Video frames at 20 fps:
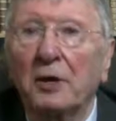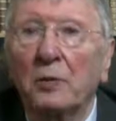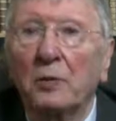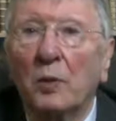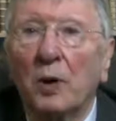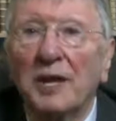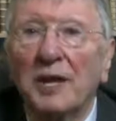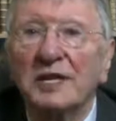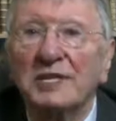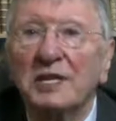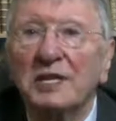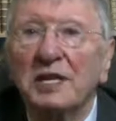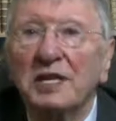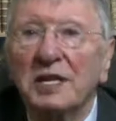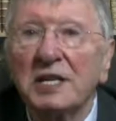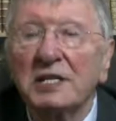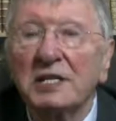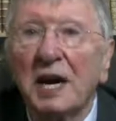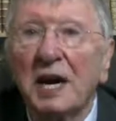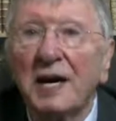What is the
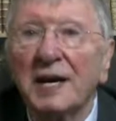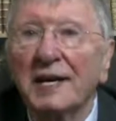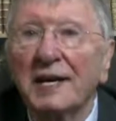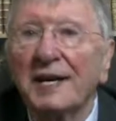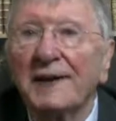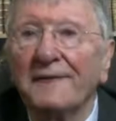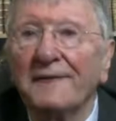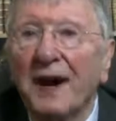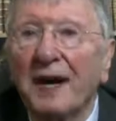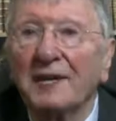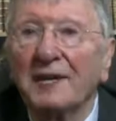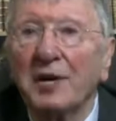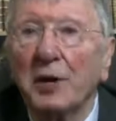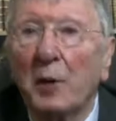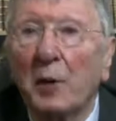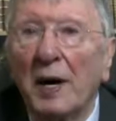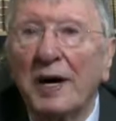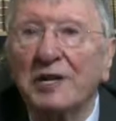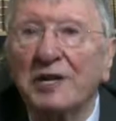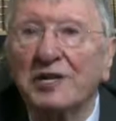desired
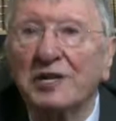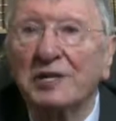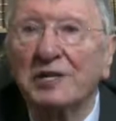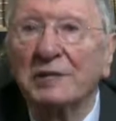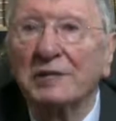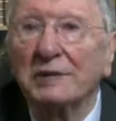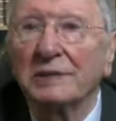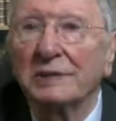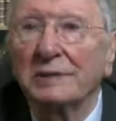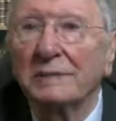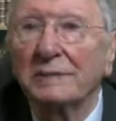evacuation?